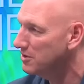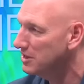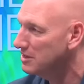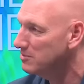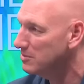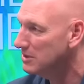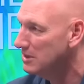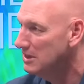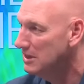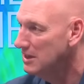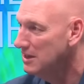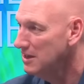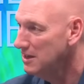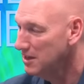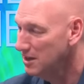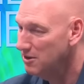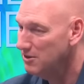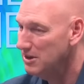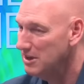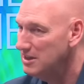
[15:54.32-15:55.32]
things, but
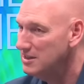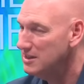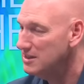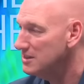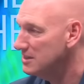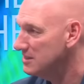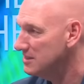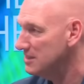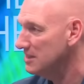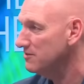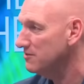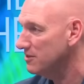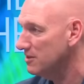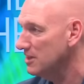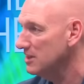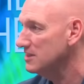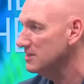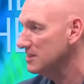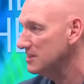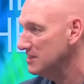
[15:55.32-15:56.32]
no, he's a deceiver.
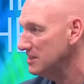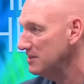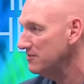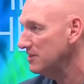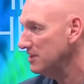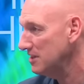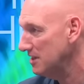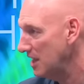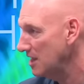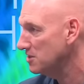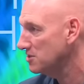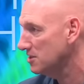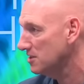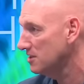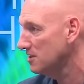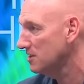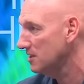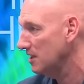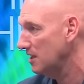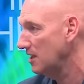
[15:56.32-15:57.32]
He's deceiving
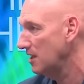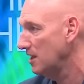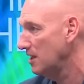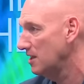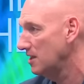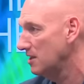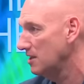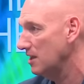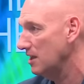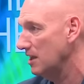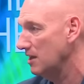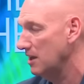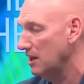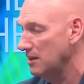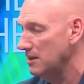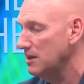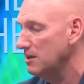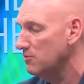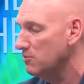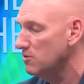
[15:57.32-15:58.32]
nations, and I
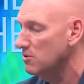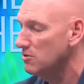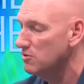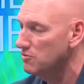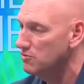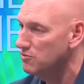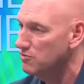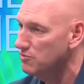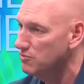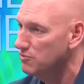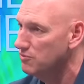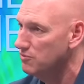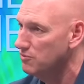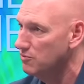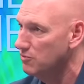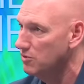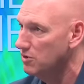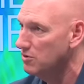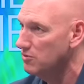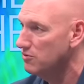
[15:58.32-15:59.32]
think we're
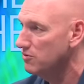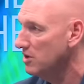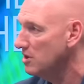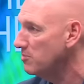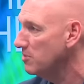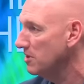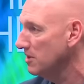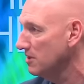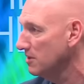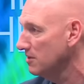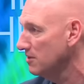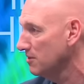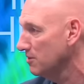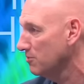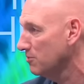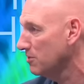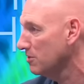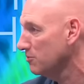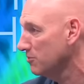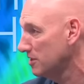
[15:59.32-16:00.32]
we're reaping the
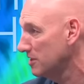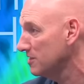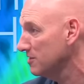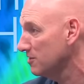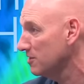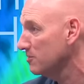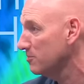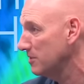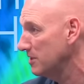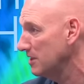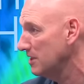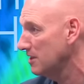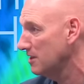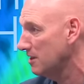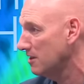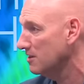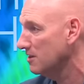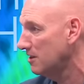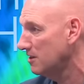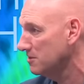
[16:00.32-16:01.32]
whirlwind, so to speak, in
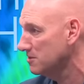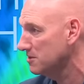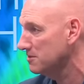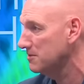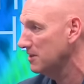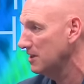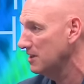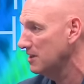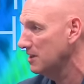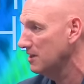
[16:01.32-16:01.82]
our culture right